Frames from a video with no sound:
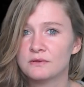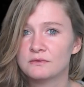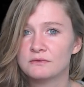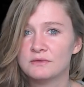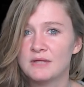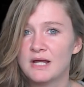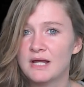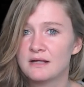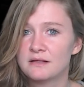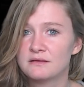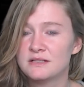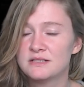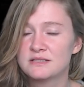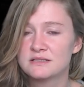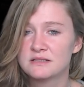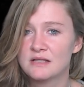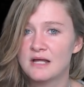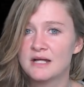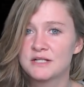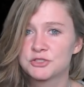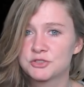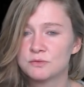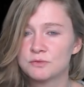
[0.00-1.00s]
like these
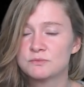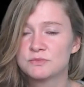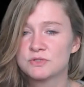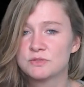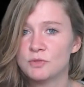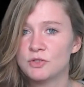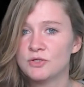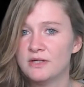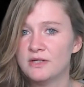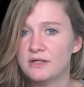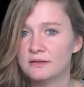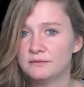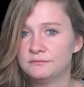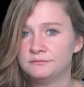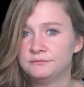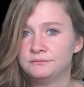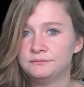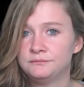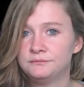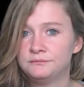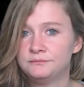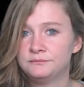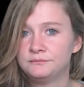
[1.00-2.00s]
large sums of money.
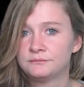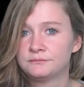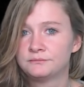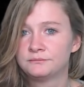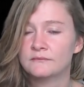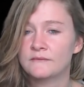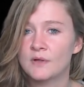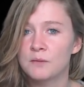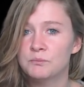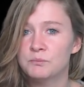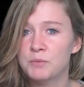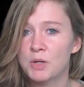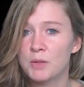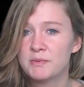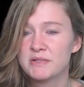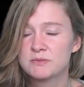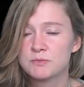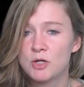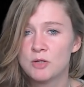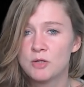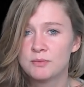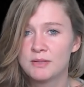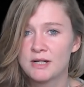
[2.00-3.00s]
Bobby's
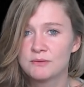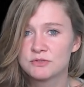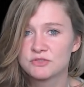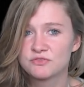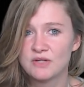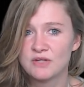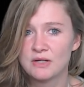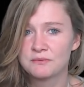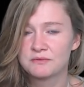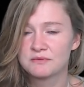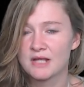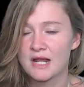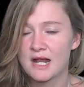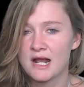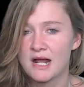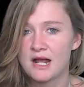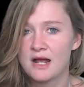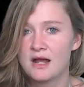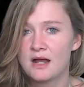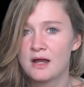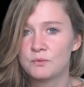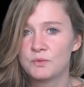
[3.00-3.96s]
mobile was found in the car,